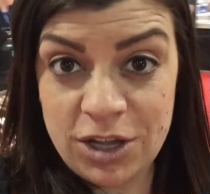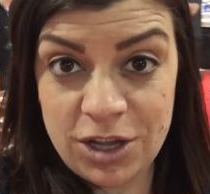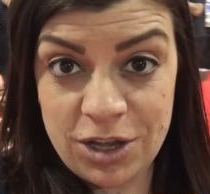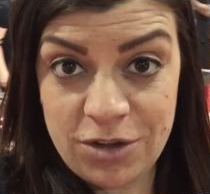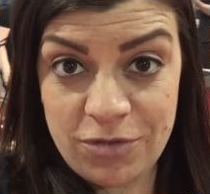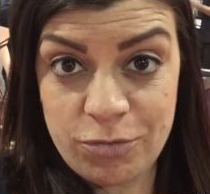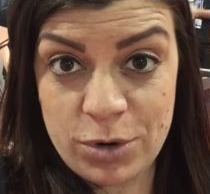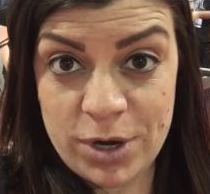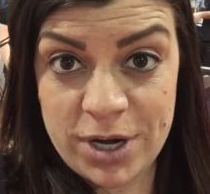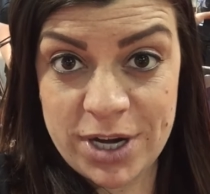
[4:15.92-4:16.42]

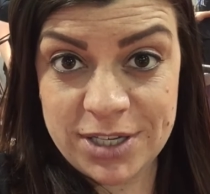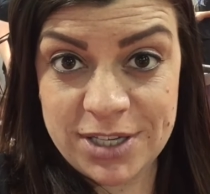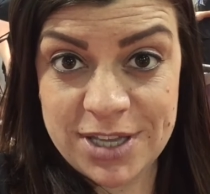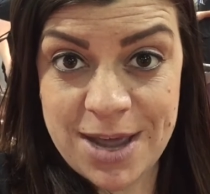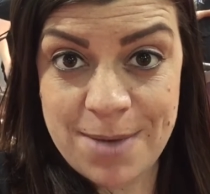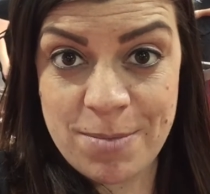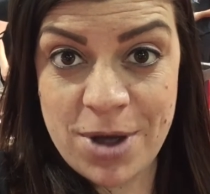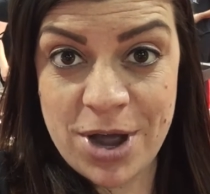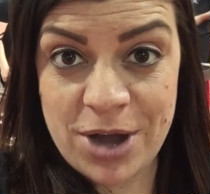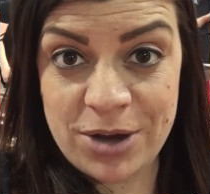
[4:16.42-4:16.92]
you've witnessed
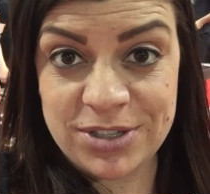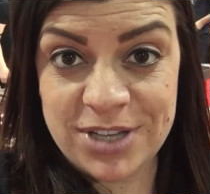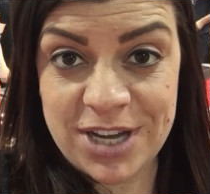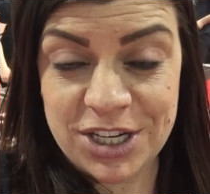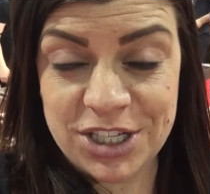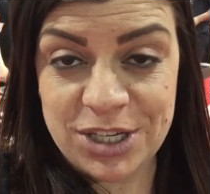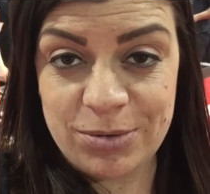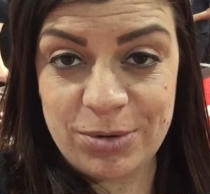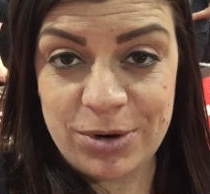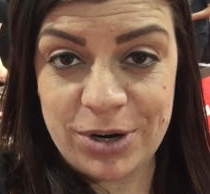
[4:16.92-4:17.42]
that, Michael's
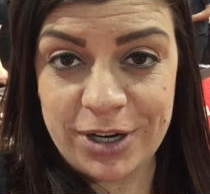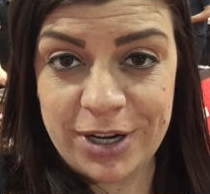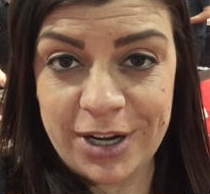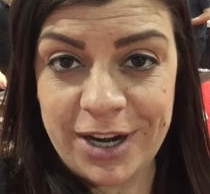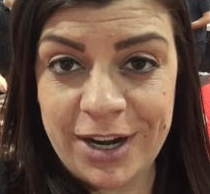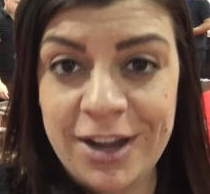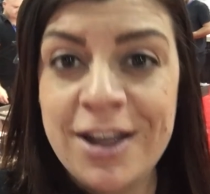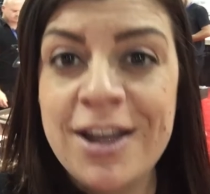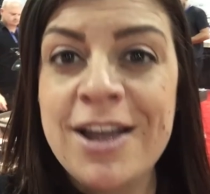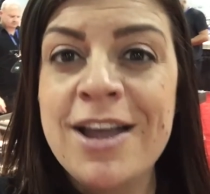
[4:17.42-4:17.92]
actually
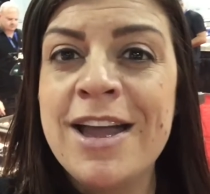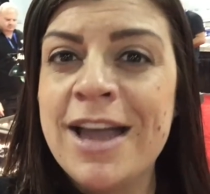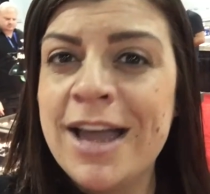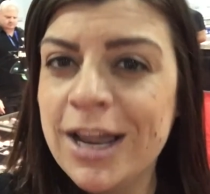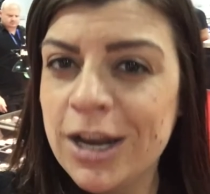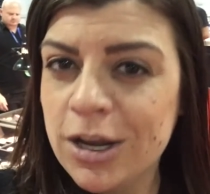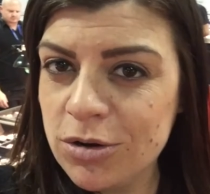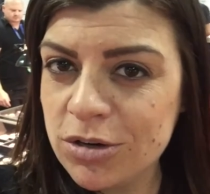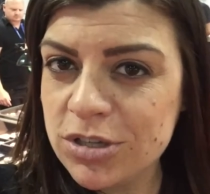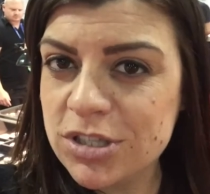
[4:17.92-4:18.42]
working
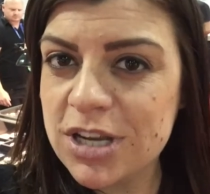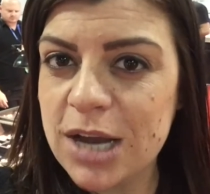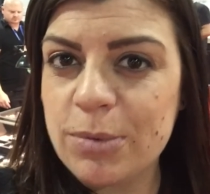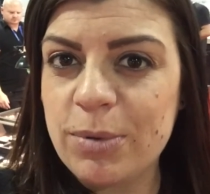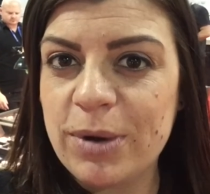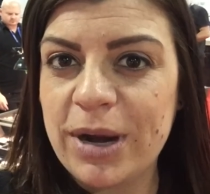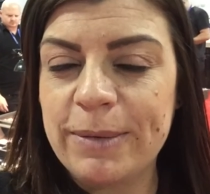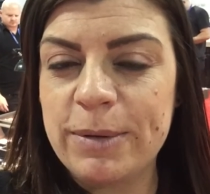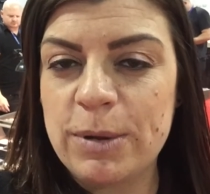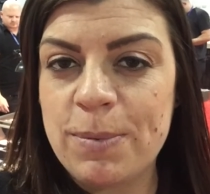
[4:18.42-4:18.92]
looks like
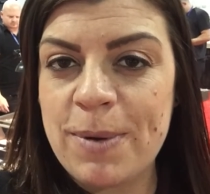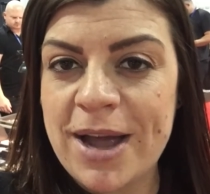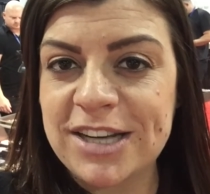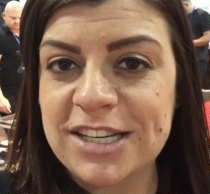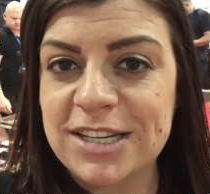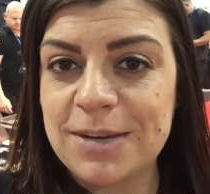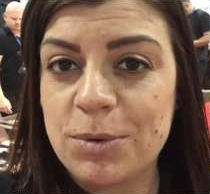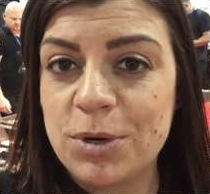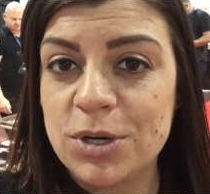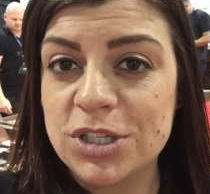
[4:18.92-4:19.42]
we're going to be packed
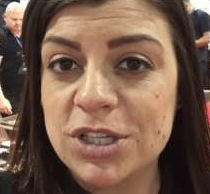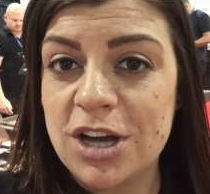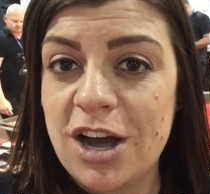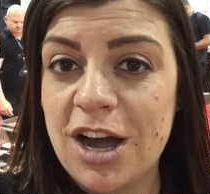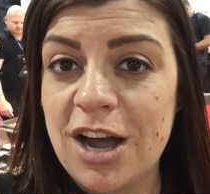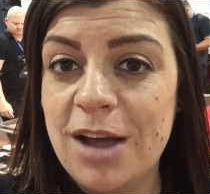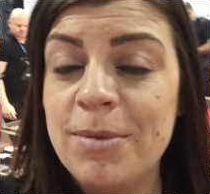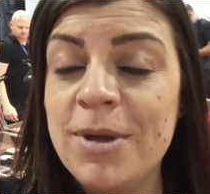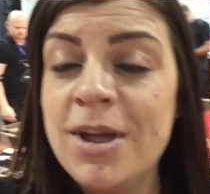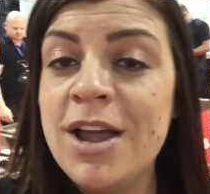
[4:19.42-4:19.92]
up on
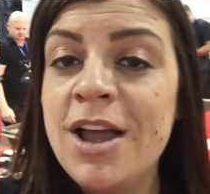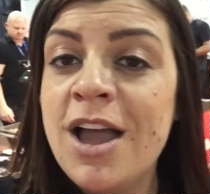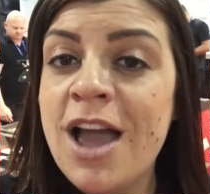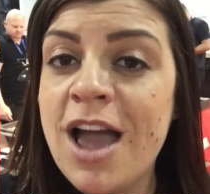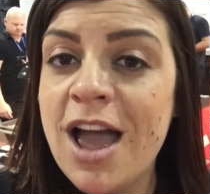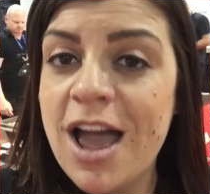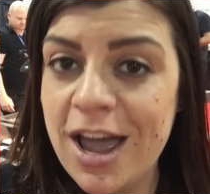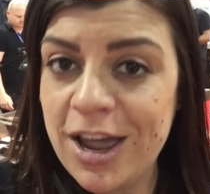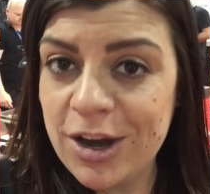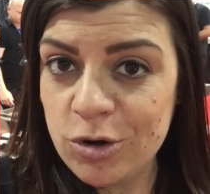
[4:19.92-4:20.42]
time
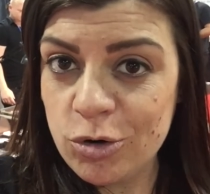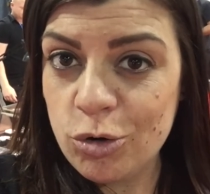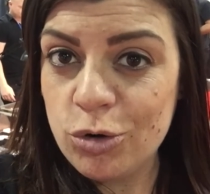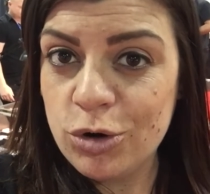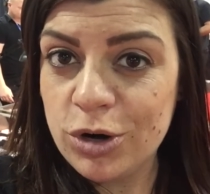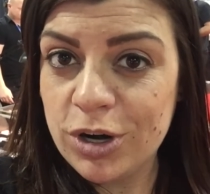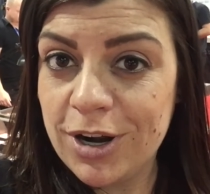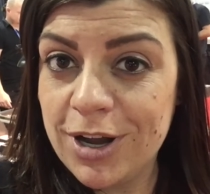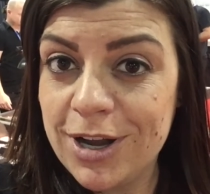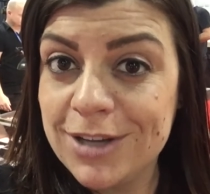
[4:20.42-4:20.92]
and
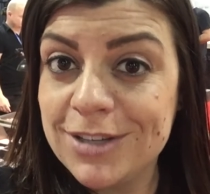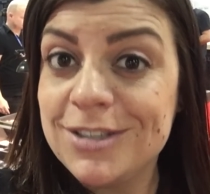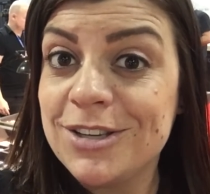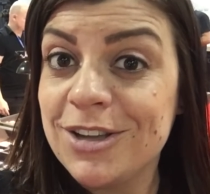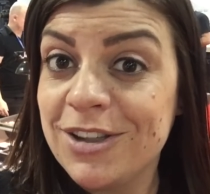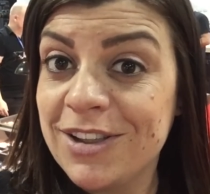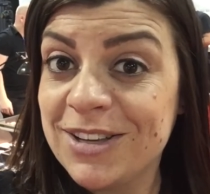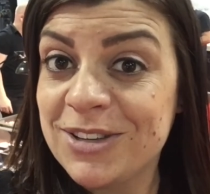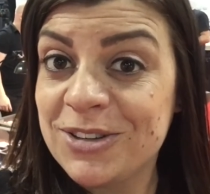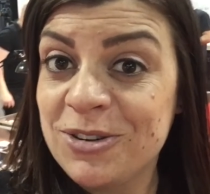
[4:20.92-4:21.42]
organised,
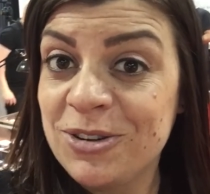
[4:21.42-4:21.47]
so that's